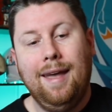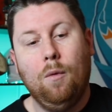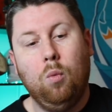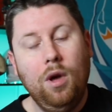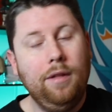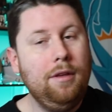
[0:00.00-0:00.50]

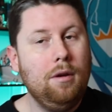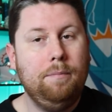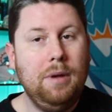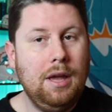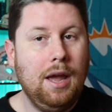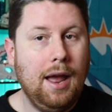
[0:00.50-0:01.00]
Will there
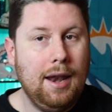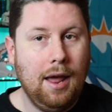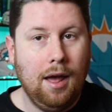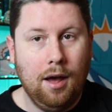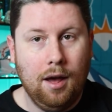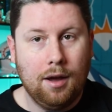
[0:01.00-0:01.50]
be an
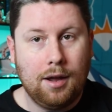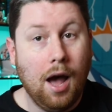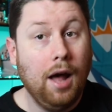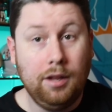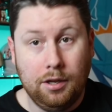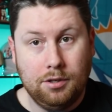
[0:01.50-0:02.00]
uh,
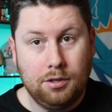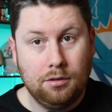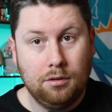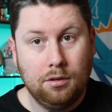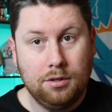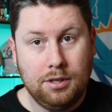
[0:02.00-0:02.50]

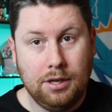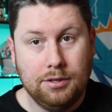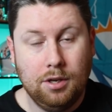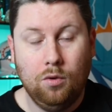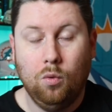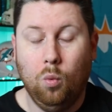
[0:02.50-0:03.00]
college
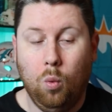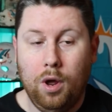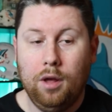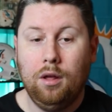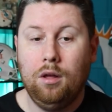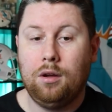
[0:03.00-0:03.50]
season?
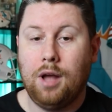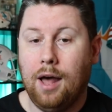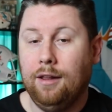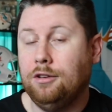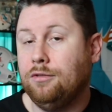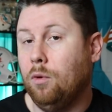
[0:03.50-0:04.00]
Will
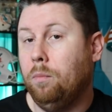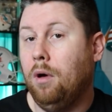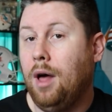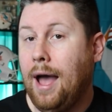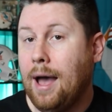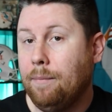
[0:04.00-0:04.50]
college
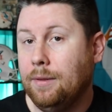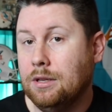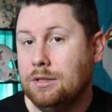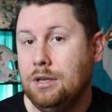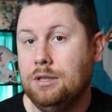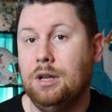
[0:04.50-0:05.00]
football happen
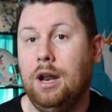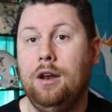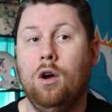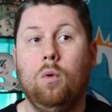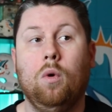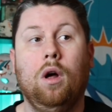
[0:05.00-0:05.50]
this season? I
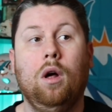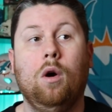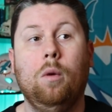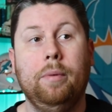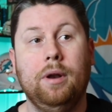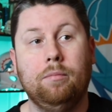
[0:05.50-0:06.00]
know we're all
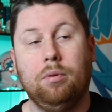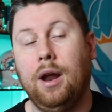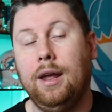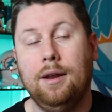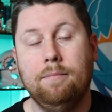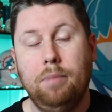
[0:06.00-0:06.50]
hoping and
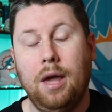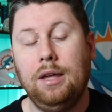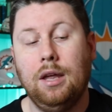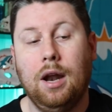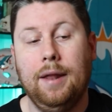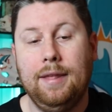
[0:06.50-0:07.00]
praying and
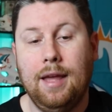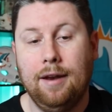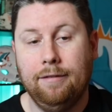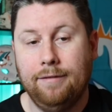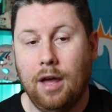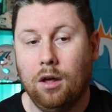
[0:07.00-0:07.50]
banking on the
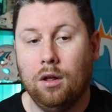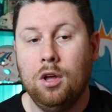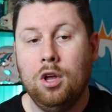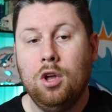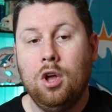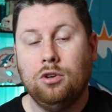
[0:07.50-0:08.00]
N F L
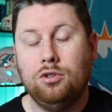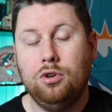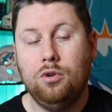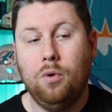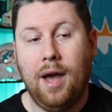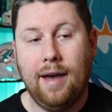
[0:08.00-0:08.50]

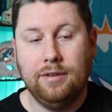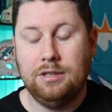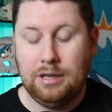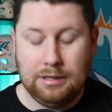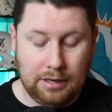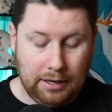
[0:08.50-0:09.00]
to have a
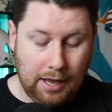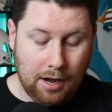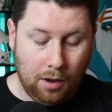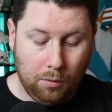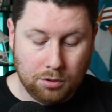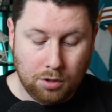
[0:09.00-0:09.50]
season
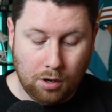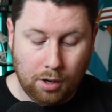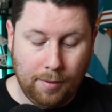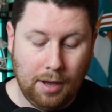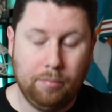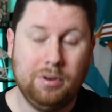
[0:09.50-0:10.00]
again. I will talk
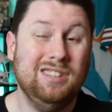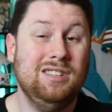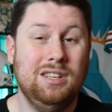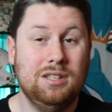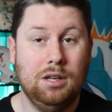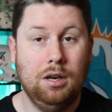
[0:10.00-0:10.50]
about
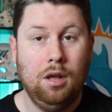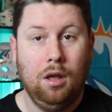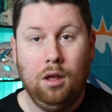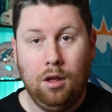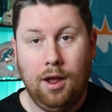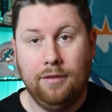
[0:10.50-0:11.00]
preseason
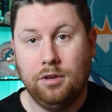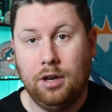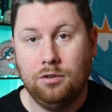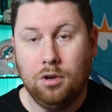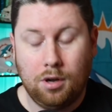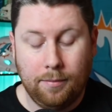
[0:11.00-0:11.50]
after
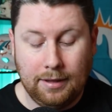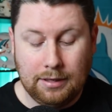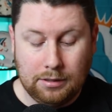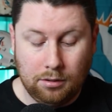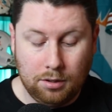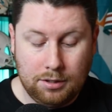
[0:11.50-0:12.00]
I talk about
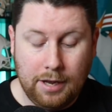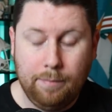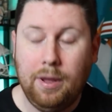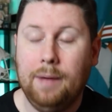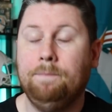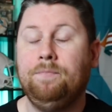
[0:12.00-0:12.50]
this little
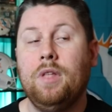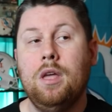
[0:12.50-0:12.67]
tidbit.